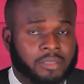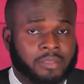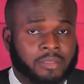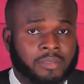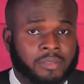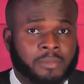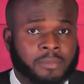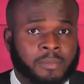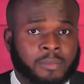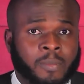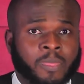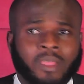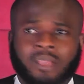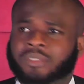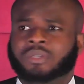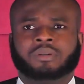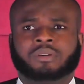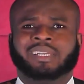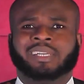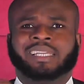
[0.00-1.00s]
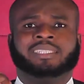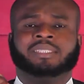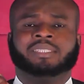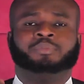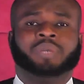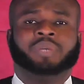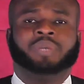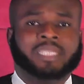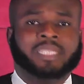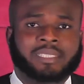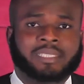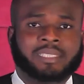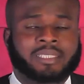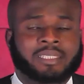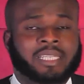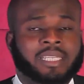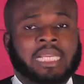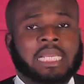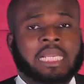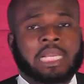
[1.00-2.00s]
So it is
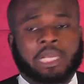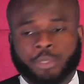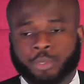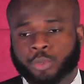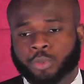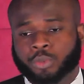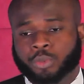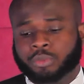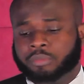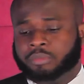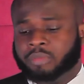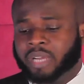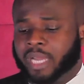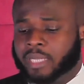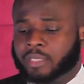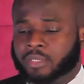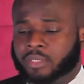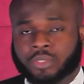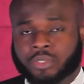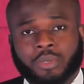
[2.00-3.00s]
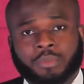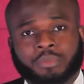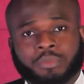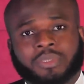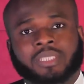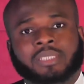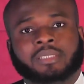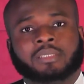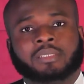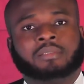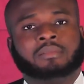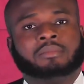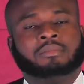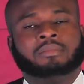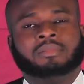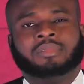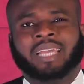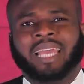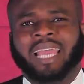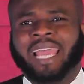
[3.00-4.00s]
best you adopt
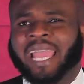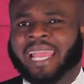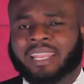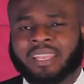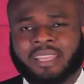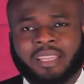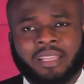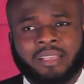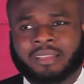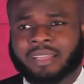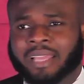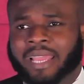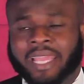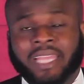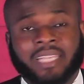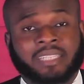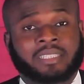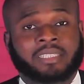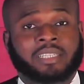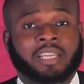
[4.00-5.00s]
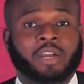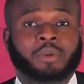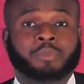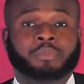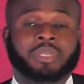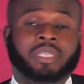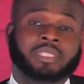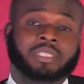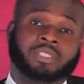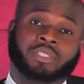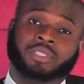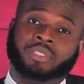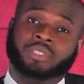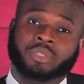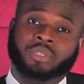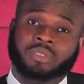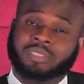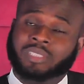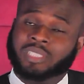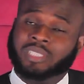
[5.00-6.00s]
any ADR means to
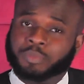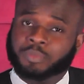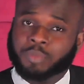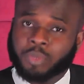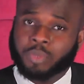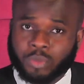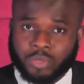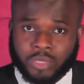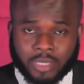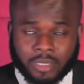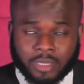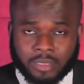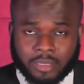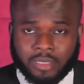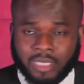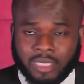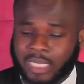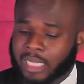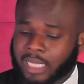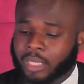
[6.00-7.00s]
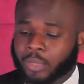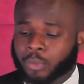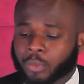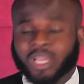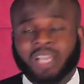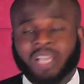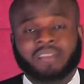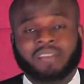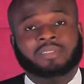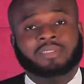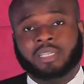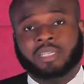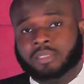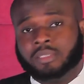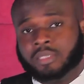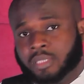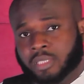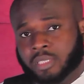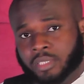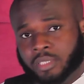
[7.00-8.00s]
your disposal. We have
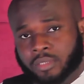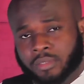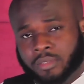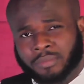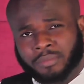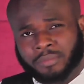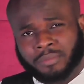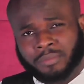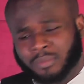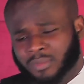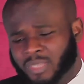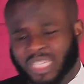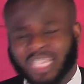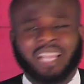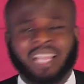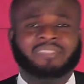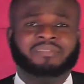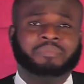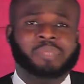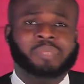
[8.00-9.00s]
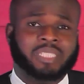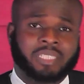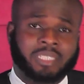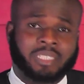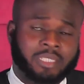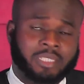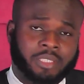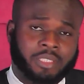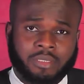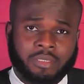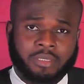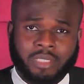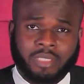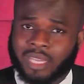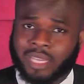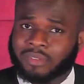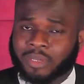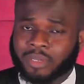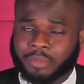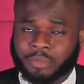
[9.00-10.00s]
negotiation, you have mediation, you
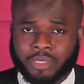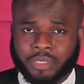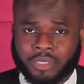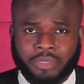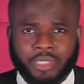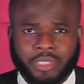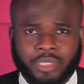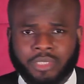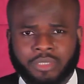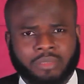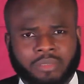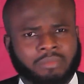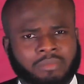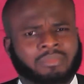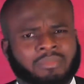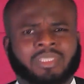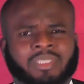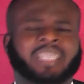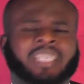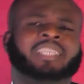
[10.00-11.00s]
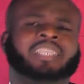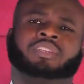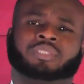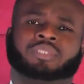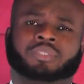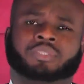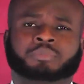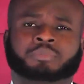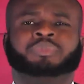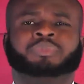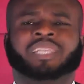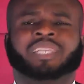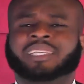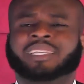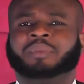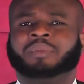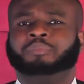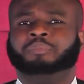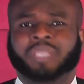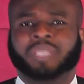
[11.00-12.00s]
have arbitration. take
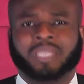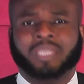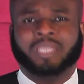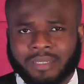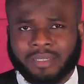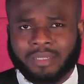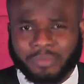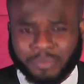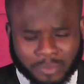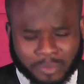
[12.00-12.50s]
a peek.